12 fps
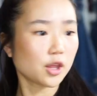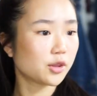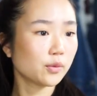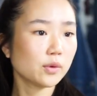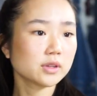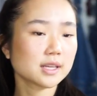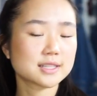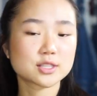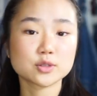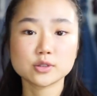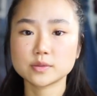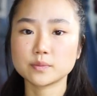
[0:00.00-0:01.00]
the one that's
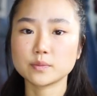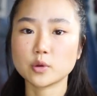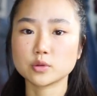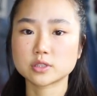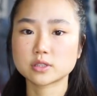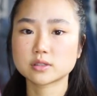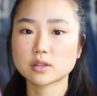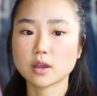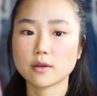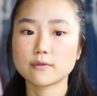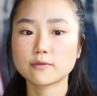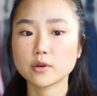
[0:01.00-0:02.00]
suited most
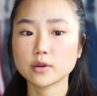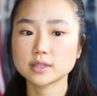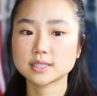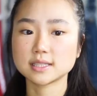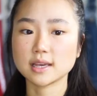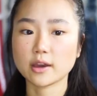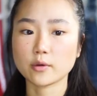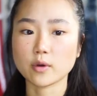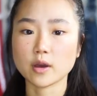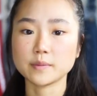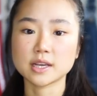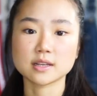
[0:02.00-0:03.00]
for this
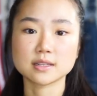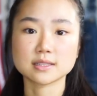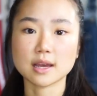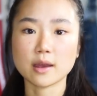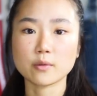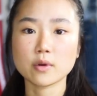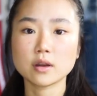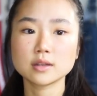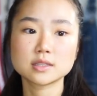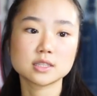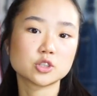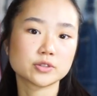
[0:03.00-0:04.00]
DIY, because I
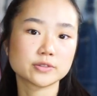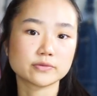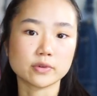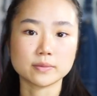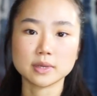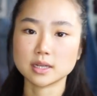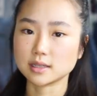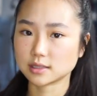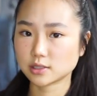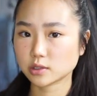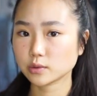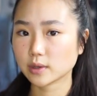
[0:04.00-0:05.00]
wanted to transform it
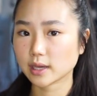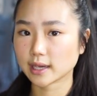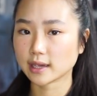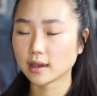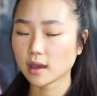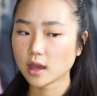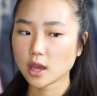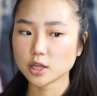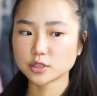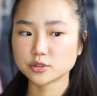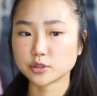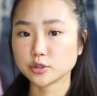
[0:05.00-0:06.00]
into a
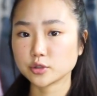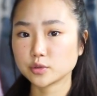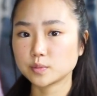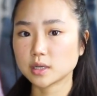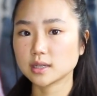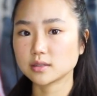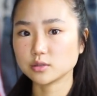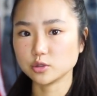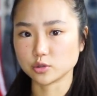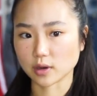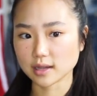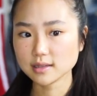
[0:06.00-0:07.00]
tube
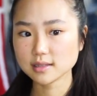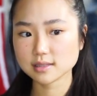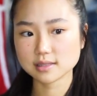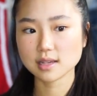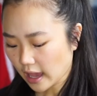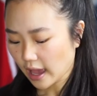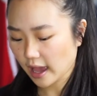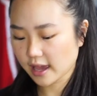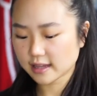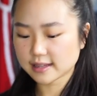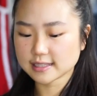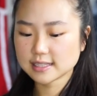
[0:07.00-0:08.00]
dress.
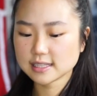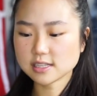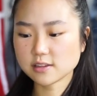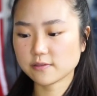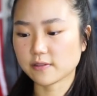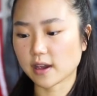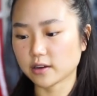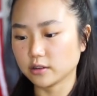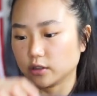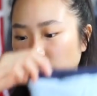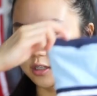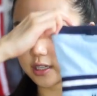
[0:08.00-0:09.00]
And this is the final
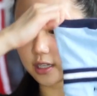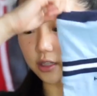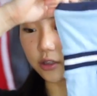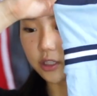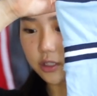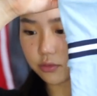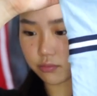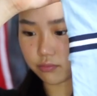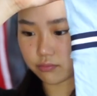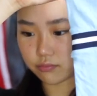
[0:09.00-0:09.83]
look. It looks